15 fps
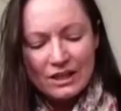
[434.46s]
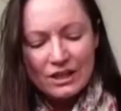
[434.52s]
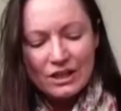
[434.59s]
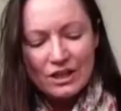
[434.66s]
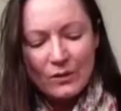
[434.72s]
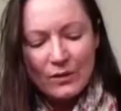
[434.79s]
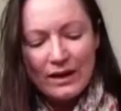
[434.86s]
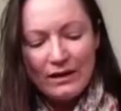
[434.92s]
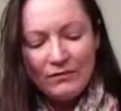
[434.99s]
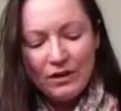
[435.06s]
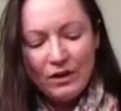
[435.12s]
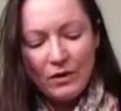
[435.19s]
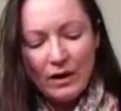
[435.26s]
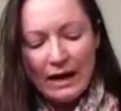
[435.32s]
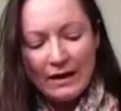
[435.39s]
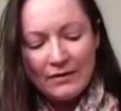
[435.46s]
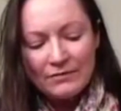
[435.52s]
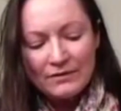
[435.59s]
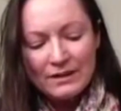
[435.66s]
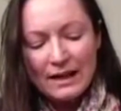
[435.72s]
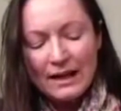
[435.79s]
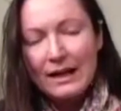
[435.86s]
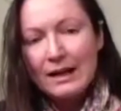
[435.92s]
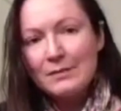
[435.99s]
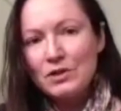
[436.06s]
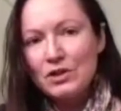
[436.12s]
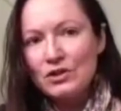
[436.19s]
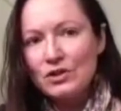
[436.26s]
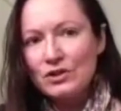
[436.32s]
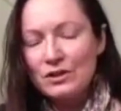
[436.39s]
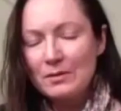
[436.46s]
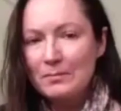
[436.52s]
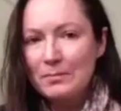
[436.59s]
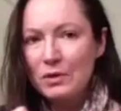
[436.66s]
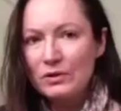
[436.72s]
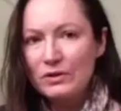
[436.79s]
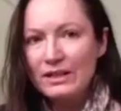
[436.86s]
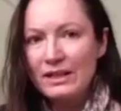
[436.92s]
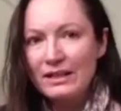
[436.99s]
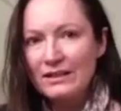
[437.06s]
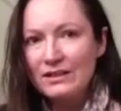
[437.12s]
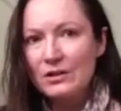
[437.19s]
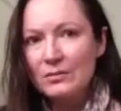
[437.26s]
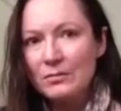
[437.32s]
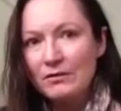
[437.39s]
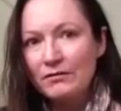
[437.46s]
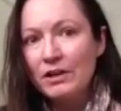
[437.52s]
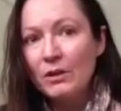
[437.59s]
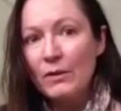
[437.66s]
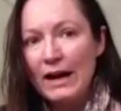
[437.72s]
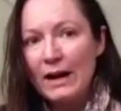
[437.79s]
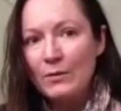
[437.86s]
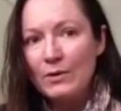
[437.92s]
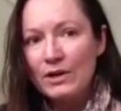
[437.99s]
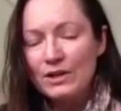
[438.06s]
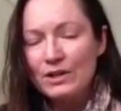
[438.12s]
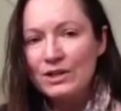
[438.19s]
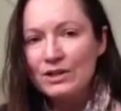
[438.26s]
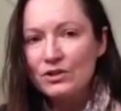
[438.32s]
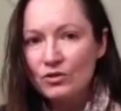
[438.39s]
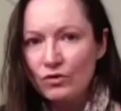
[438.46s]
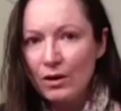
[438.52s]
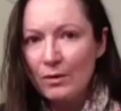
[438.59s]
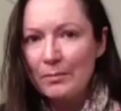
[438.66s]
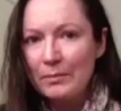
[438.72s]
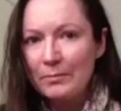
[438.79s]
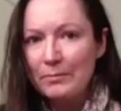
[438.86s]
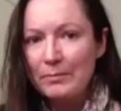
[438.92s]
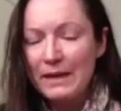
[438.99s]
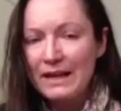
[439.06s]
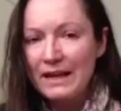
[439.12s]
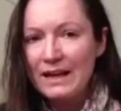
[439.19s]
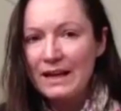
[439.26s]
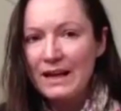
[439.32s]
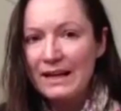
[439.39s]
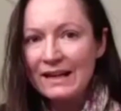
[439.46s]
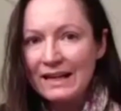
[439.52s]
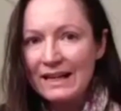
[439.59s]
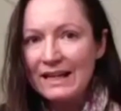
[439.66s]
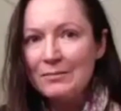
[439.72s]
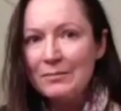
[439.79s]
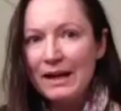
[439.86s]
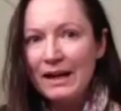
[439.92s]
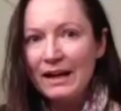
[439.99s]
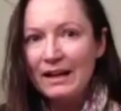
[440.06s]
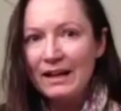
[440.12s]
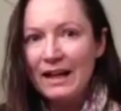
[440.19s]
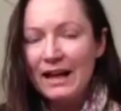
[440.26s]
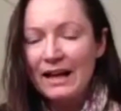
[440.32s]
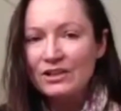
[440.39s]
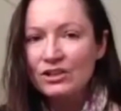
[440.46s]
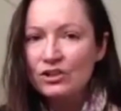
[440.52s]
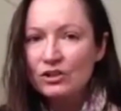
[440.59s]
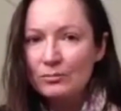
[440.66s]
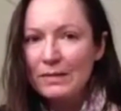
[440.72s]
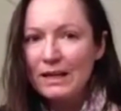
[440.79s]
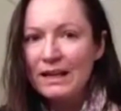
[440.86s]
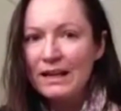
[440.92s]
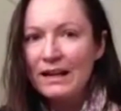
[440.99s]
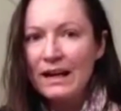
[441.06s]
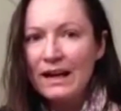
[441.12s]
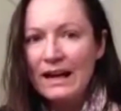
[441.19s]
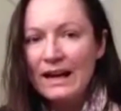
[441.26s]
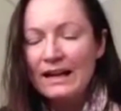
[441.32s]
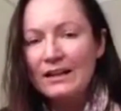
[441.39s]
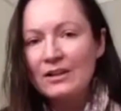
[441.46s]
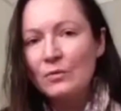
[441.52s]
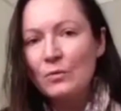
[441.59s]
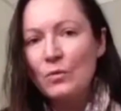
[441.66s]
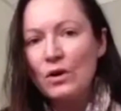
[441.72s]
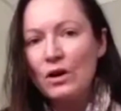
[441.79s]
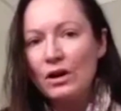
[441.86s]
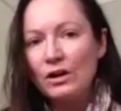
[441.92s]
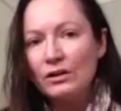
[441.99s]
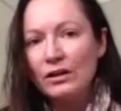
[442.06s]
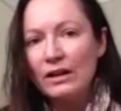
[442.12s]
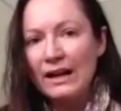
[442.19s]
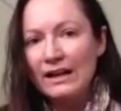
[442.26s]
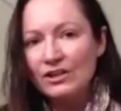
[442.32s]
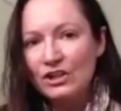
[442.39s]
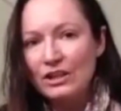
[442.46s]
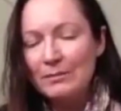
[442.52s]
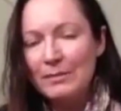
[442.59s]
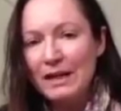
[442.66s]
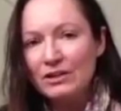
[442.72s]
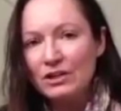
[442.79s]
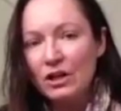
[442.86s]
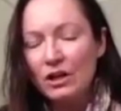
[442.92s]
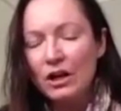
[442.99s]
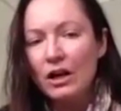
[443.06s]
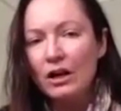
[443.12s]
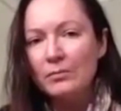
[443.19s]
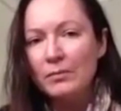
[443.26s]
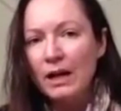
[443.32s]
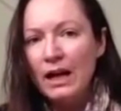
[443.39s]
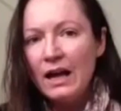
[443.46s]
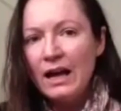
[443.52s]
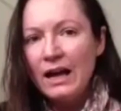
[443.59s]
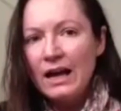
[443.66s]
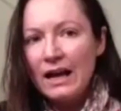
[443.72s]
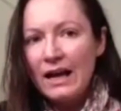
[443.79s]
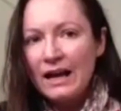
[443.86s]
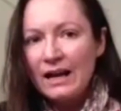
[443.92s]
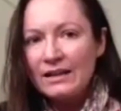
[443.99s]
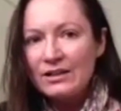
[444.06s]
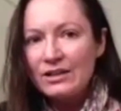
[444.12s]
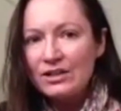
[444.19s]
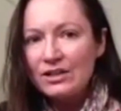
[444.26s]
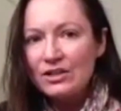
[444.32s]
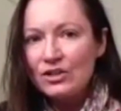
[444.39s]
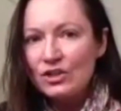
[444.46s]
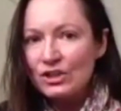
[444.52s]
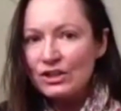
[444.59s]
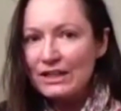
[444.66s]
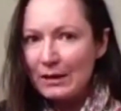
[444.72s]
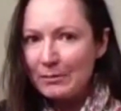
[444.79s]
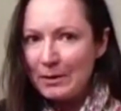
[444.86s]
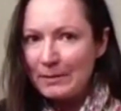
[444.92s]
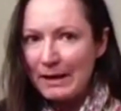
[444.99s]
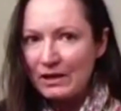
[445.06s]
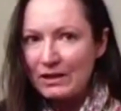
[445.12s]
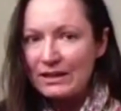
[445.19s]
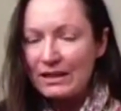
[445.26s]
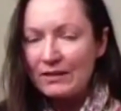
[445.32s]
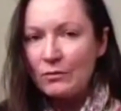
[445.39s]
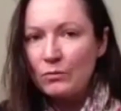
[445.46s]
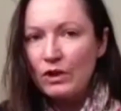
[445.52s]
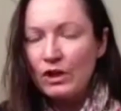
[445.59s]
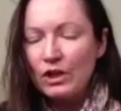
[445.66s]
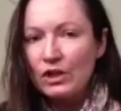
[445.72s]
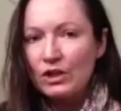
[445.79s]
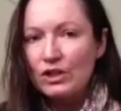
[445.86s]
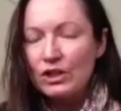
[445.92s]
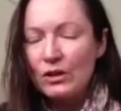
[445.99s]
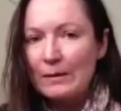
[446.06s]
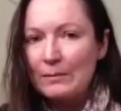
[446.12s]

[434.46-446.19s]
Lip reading: So if you have time to just put in a few hours, drop me an email at jamilahanan1@gmail.com and just tell me about yourself and what you can do.